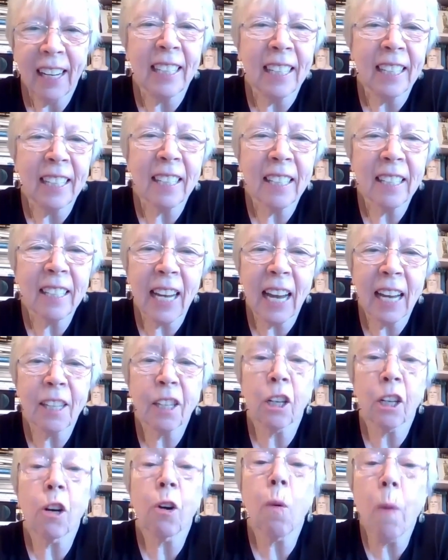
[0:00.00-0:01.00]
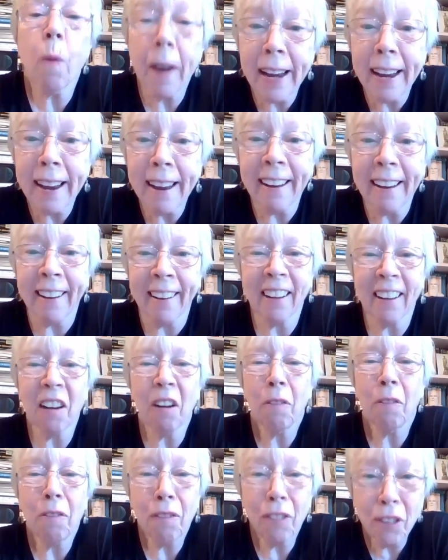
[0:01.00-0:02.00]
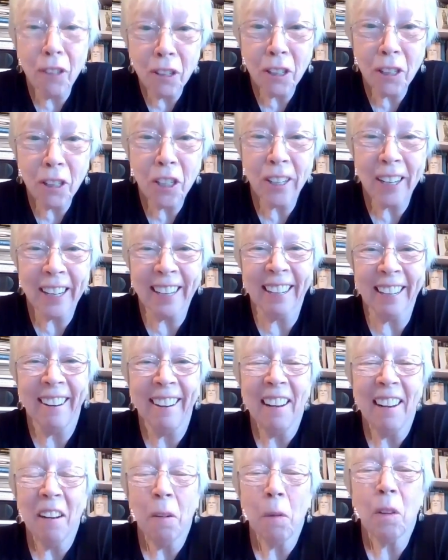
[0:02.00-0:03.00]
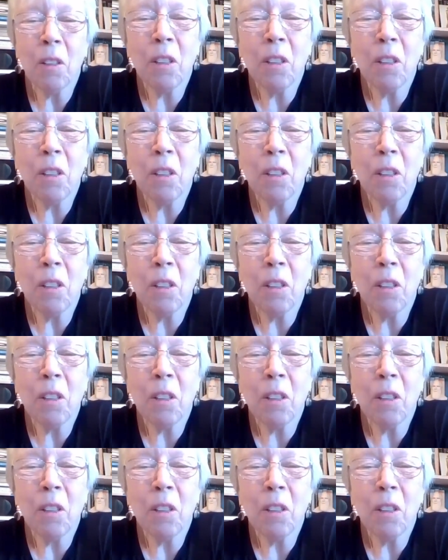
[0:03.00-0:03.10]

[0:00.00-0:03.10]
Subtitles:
instead agreeing, converging with